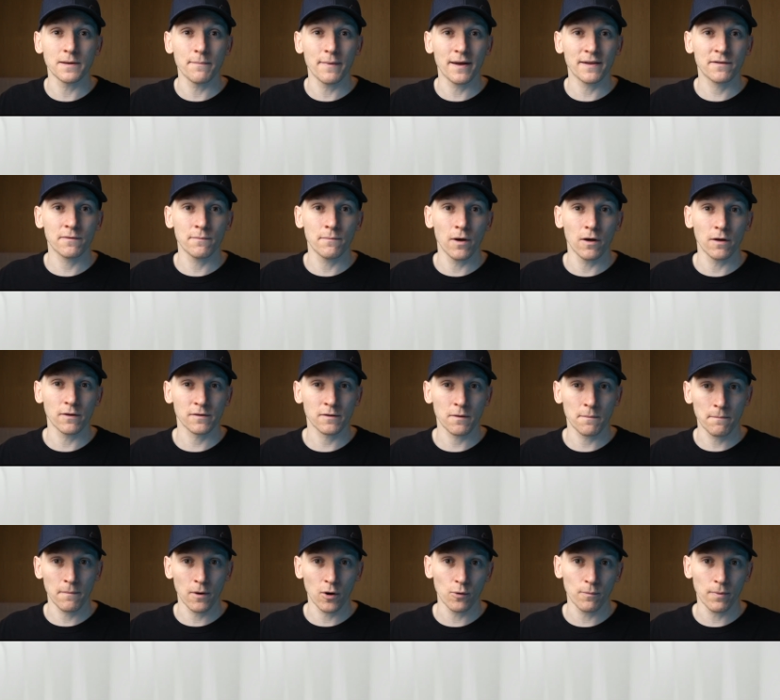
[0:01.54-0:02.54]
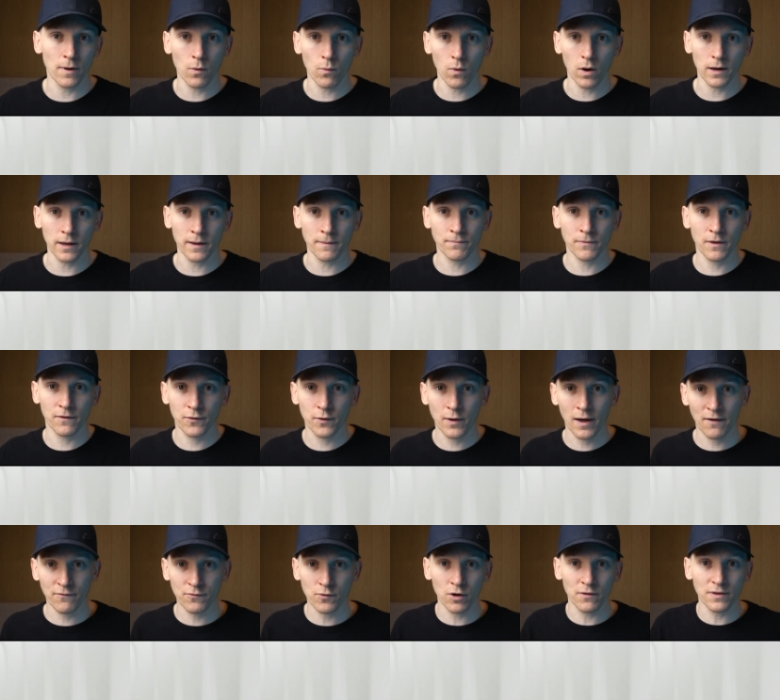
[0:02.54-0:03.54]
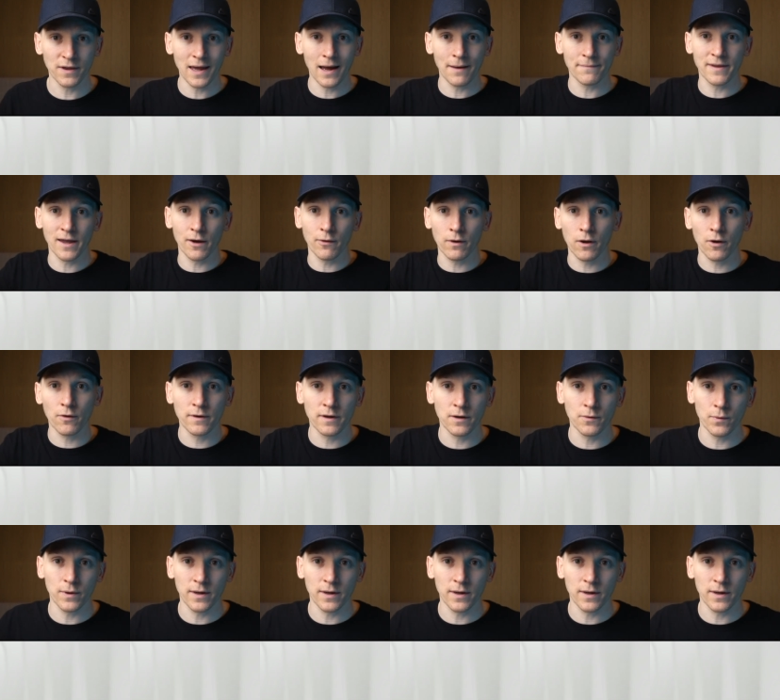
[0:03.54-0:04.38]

MetaMask mobile wallet. If you have got the app downloaded,